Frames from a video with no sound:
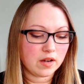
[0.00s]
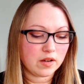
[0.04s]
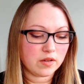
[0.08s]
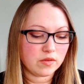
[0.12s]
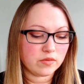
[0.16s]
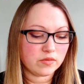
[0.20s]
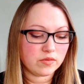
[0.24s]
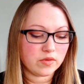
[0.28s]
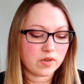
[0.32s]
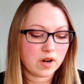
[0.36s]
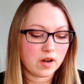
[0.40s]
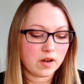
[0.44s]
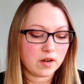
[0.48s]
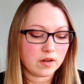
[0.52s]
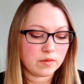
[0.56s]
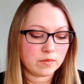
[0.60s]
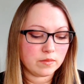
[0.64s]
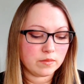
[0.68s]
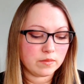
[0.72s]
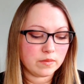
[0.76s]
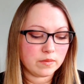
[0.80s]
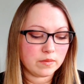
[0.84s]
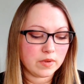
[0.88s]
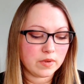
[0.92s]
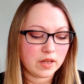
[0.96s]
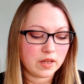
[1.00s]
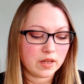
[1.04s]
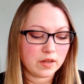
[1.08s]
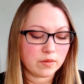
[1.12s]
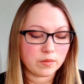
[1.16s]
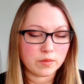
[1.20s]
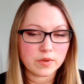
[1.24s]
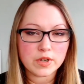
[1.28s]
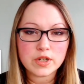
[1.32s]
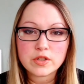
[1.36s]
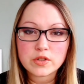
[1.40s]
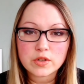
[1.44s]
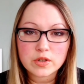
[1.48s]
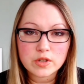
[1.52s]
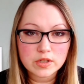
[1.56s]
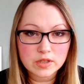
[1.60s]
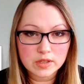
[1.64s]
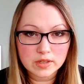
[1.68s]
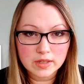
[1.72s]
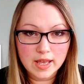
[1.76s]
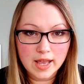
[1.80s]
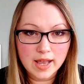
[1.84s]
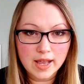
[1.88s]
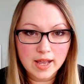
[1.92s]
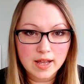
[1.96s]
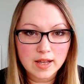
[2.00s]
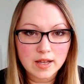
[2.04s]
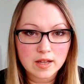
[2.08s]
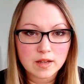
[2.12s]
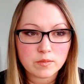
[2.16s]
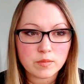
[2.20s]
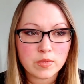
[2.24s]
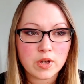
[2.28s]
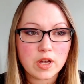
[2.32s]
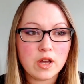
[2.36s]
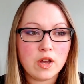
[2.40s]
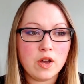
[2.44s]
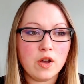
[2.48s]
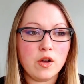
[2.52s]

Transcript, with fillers: from a research lab